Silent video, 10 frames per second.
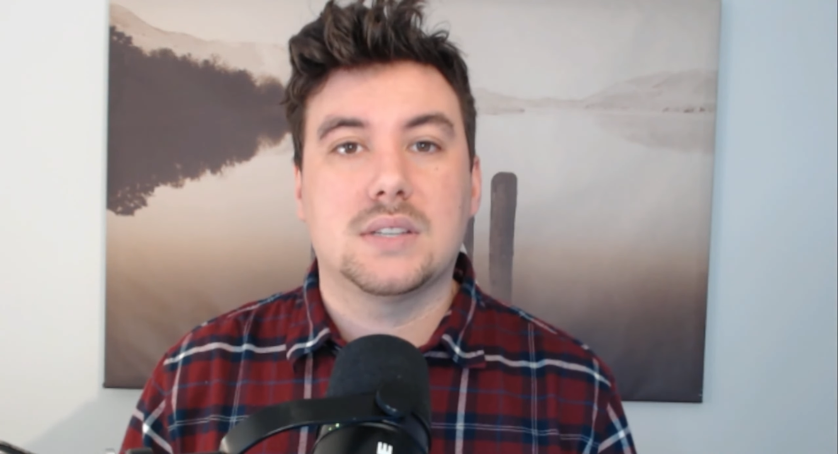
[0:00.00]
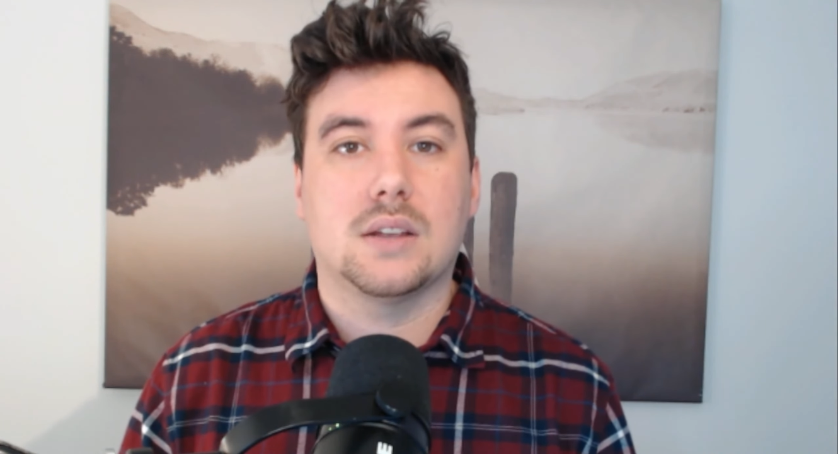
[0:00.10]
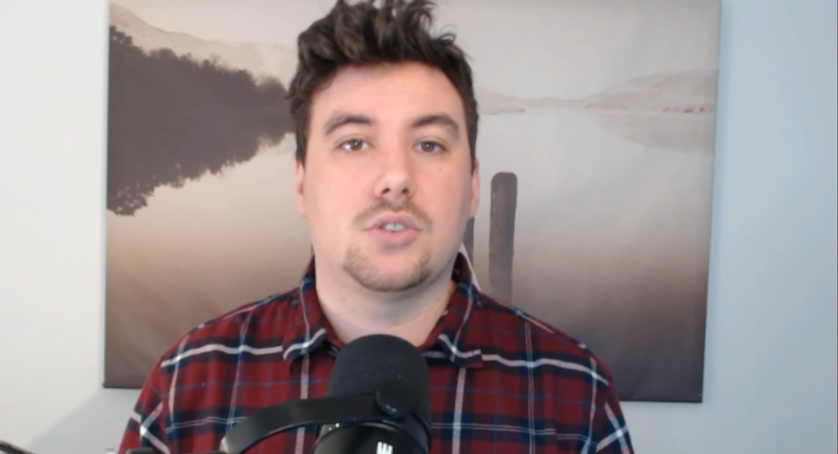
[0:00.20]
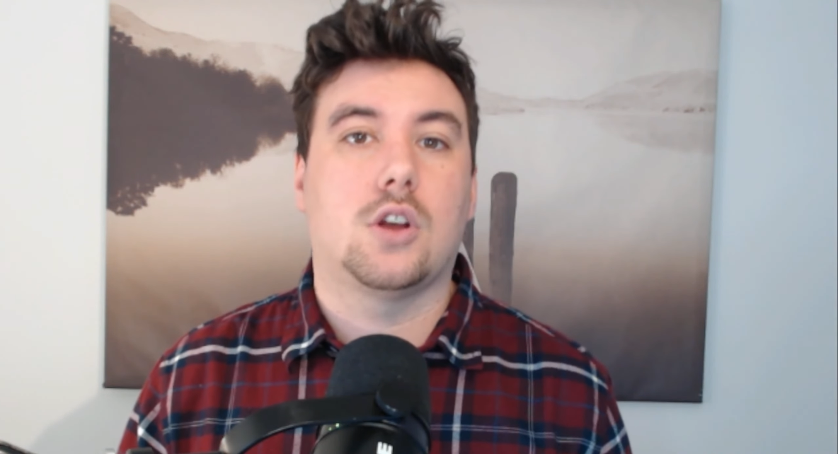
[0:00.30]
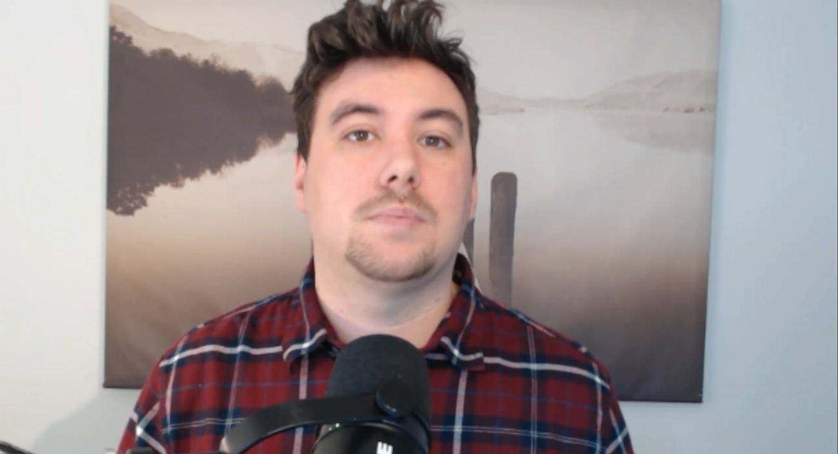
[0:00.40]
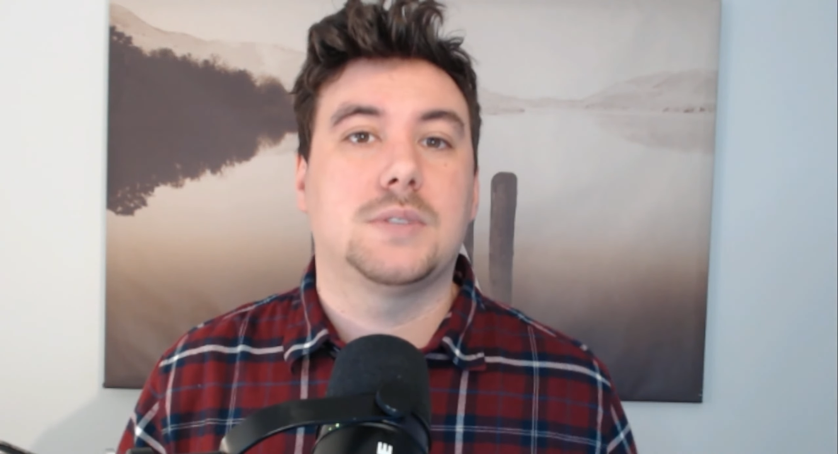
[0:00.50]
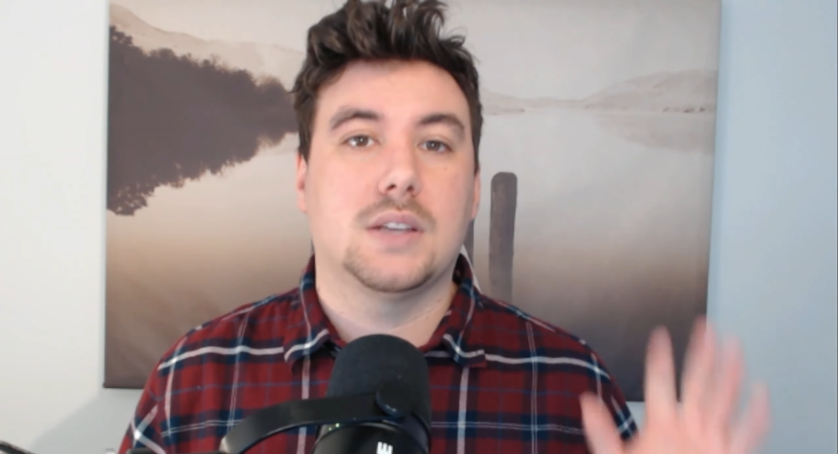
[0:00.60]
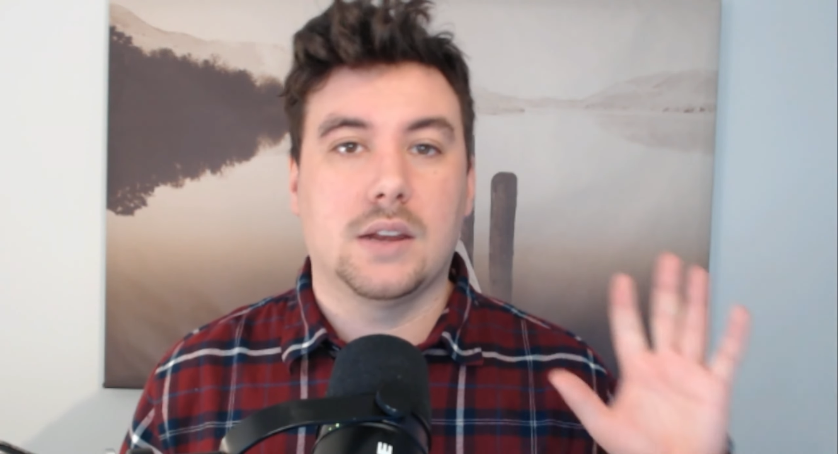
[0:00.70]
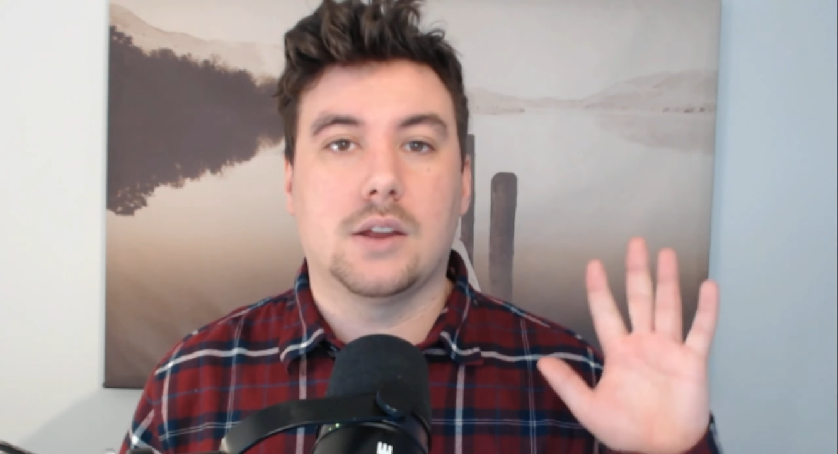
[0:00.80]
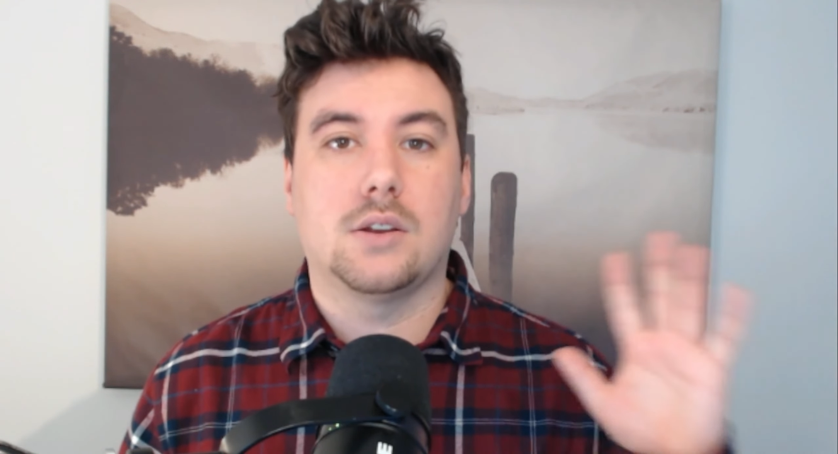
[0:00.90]
airdrops
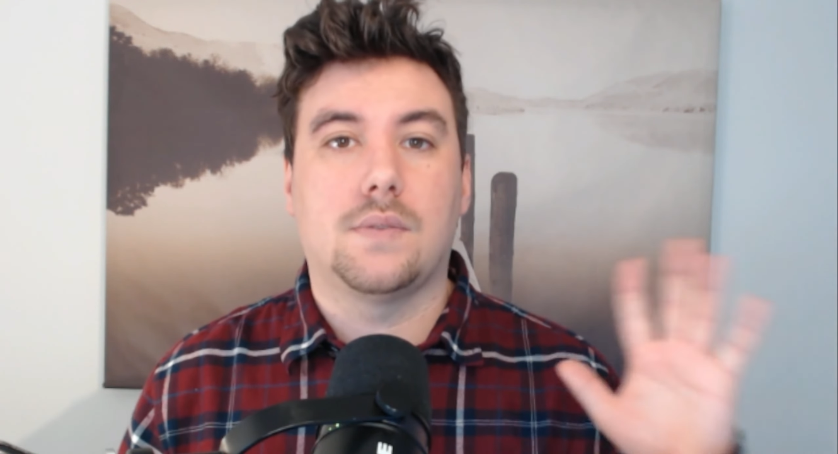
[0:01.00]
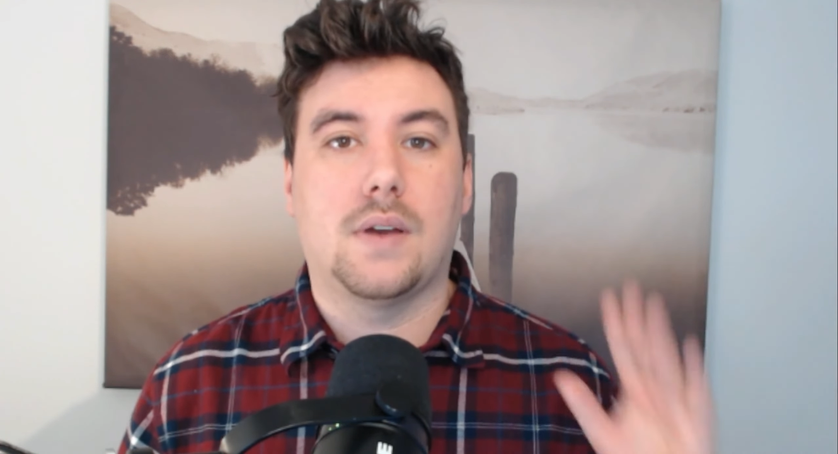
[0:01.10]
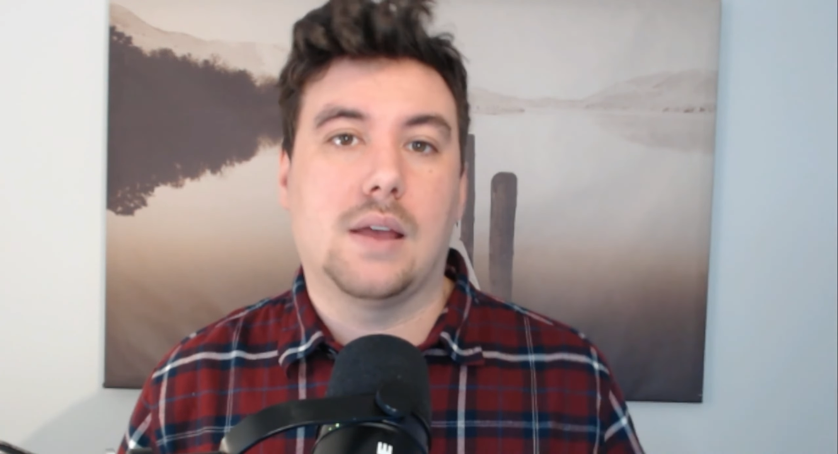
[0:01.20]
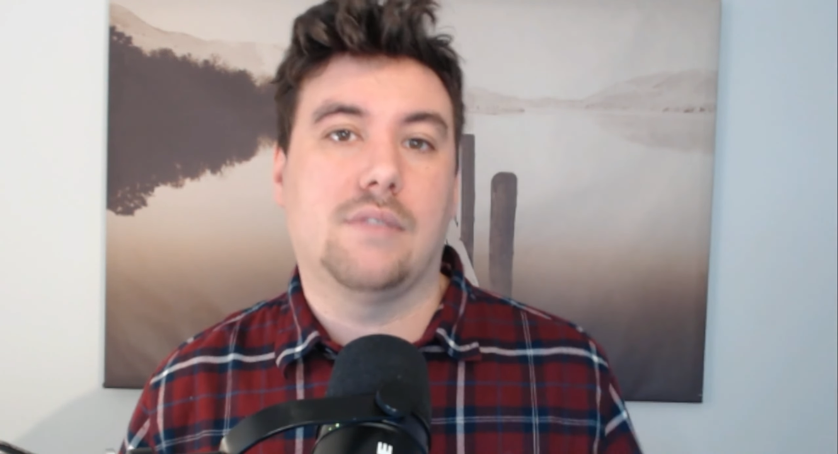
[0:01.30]
in under 5